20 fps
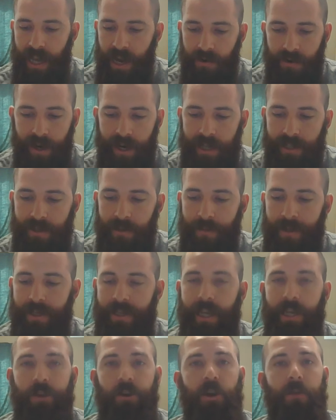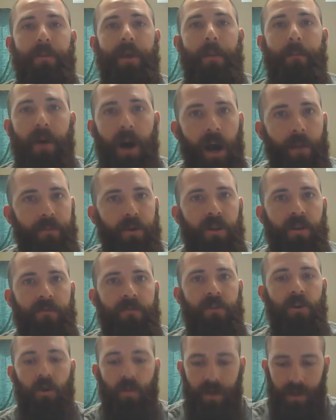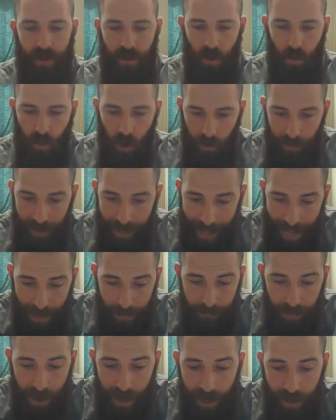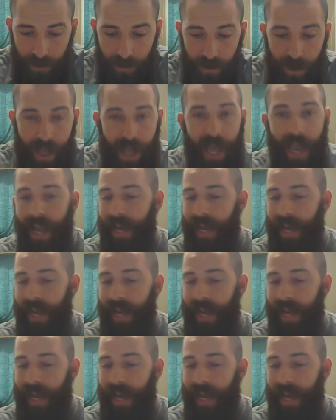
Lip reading: Arianism continued to be a popular view within the Roman Empire,